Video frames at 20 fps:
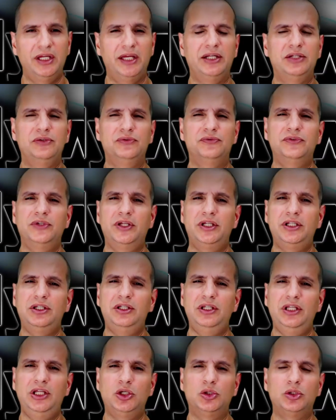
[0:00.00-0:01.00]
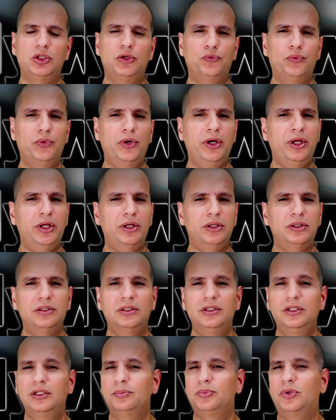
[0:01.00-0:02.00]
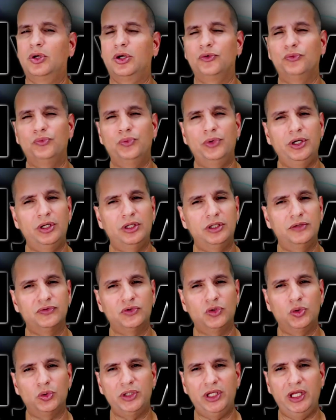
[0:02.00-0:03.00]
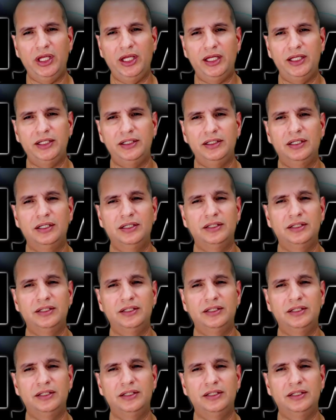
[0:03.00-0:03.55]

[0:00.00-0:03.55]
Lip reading: An inflated ego and rail upon rail of cocaine